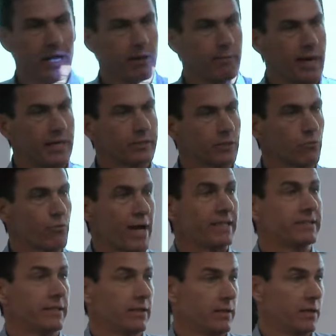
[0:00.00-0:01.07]
and it makes a
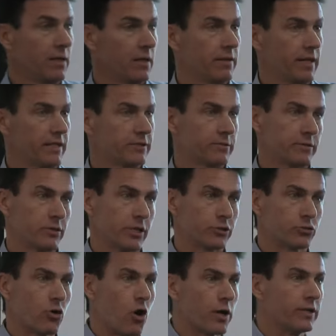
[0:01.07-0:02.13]
resin that's as
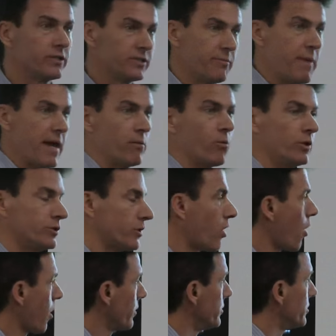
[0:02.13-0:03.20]
strong as cement once it
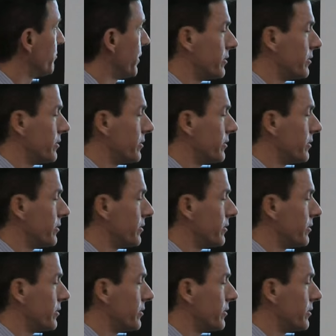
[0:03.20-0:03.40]
hardens,